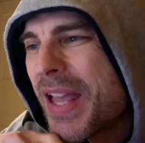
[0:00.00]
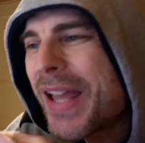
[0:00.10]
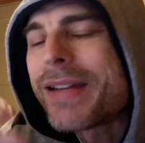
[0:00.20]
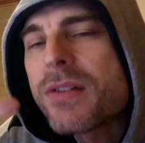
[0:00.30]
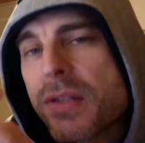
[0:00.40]

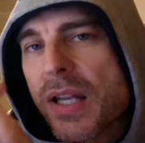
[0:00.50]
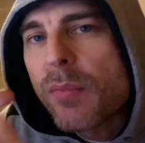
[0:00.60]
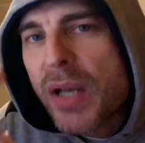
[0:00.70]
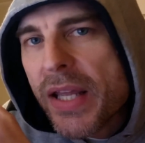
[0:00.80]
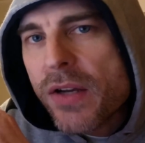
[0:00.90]
and just start
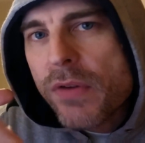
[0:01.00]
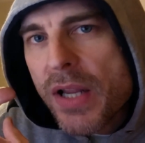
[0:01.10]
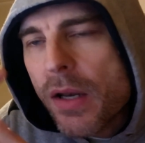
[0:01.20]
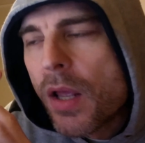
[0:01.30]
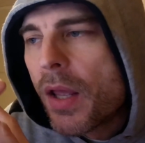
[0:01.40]
playing around.
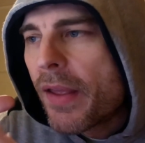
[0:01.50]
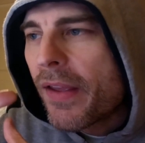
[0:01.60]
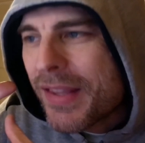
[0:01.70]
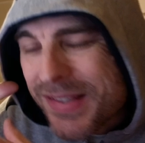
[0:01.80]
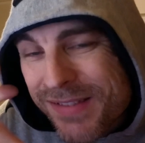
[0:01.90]

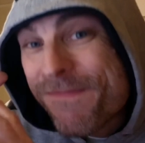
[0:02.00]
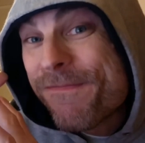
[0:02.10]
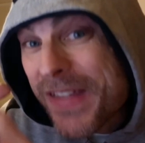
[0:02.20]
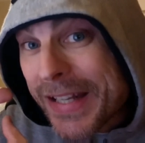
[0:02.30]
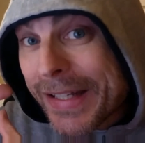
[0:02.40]
It's
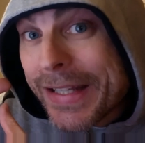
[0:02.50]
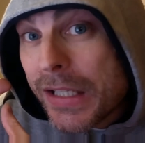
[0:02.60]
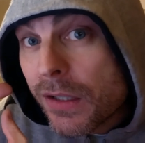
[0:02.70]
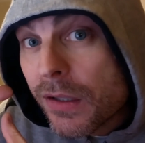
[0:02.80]
fiddly.